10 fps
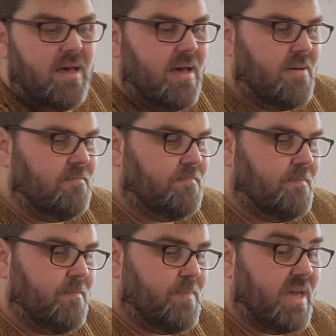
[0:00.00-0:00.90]

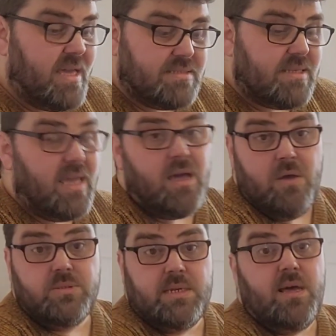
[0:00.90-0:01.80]
But it
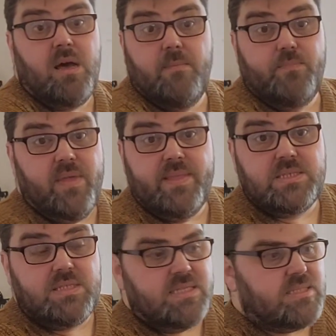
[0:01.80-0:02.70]
owes a lot. And
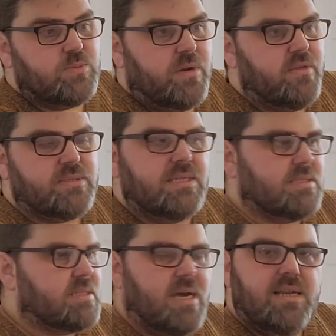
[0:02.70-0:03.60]
this is one of those
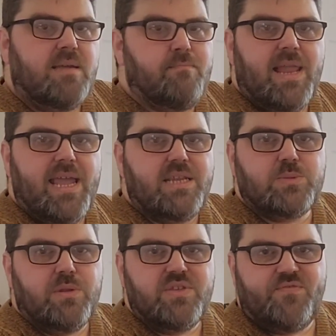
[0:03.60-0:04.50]
things. It's kind of like Blade.
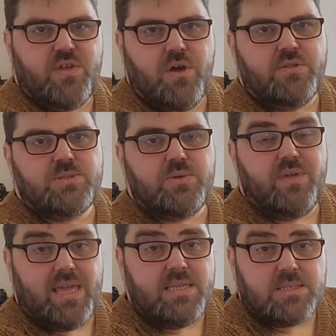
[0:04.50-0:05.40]
It's one of those forgotten, so
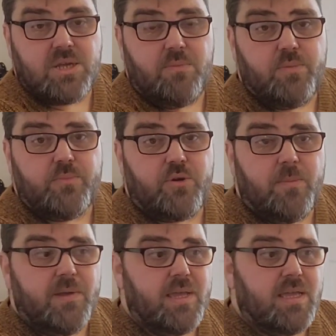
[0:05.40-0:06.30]
it is a comic book
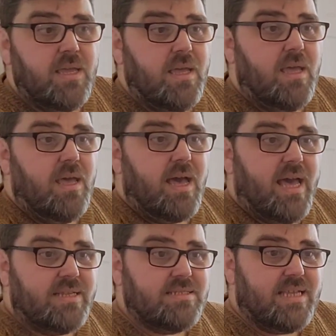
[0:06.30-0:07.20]
property.
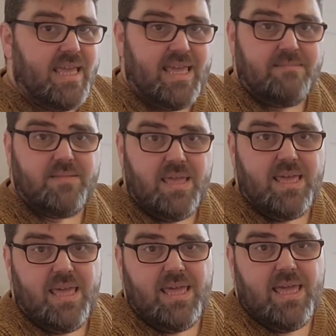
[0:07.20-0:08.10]
And it
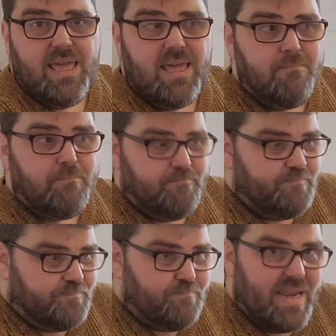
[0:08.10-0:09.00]

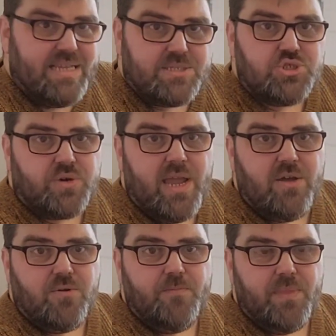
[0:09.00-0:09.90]
blazed a
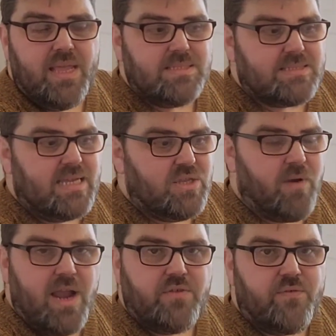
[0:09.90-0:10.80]
trail. It set the
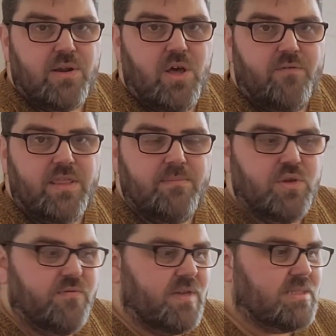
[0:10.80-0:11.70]
ground for a lot of other
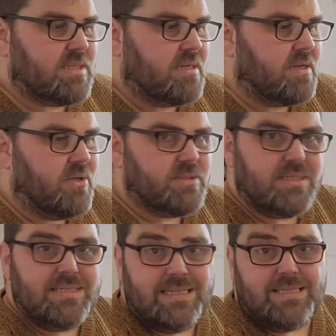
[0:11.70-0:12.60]
movies, and
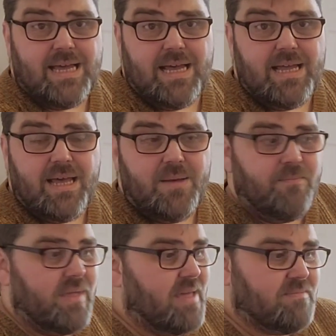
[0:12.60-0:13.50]
Constantine did that.
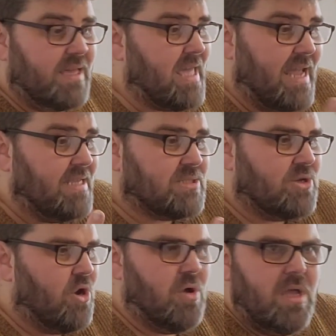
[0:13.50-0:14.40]
It's
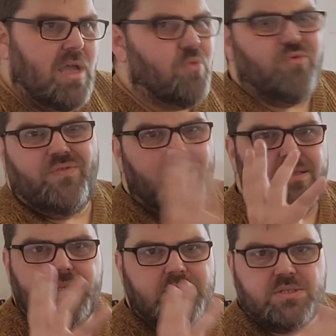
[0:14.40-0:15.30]
not
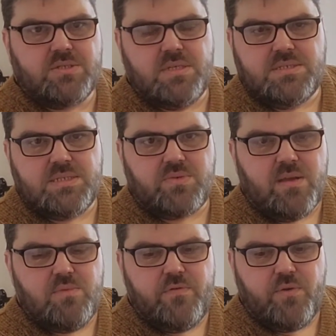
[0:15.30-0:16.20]
revealed as this
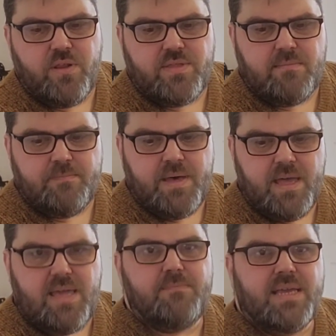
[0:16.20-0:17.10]
great movie or anything,
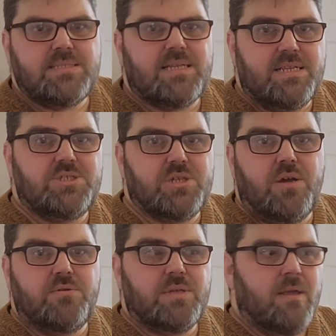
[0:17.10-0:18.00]
but it basically
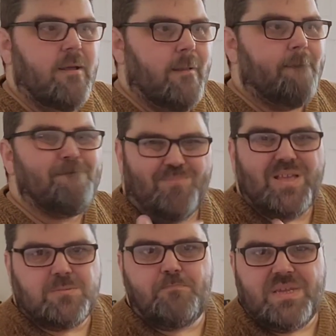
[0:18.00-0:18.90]
showed,
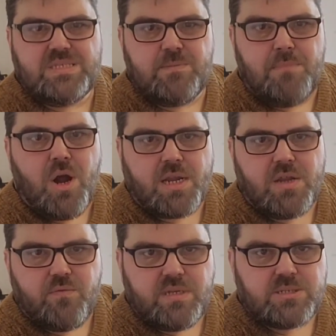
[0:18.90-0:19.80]
as a piece of
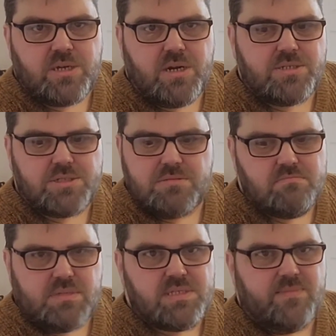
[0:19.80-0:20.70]
market research,
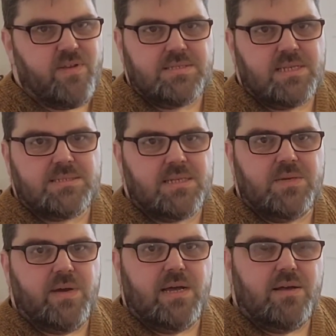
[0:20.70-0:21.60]
It did
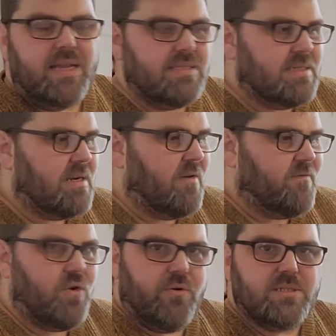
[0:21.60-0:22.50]
fantastically well, and it did a lot
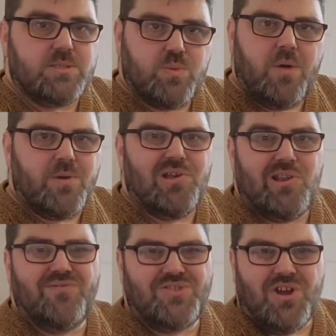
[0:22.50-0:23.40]
for us. That's why we got a
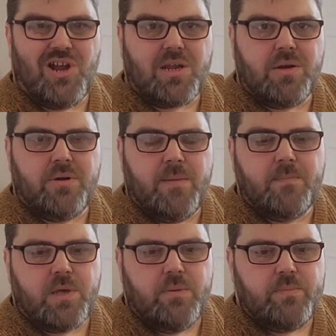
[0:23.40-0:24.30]
lot of darker
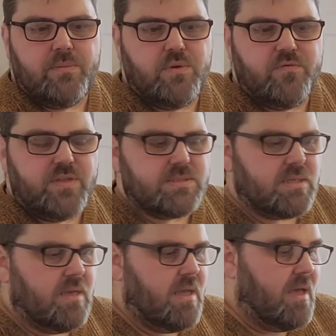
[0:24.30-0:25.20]
comic book
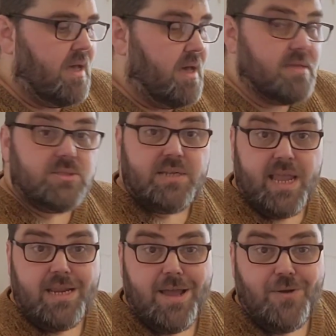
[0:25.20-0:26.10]
movies. So now
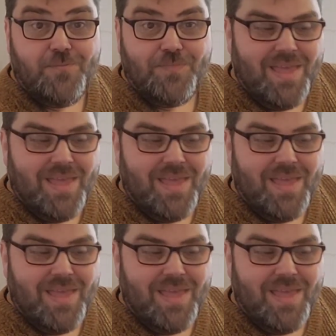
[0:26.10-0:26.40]
you know.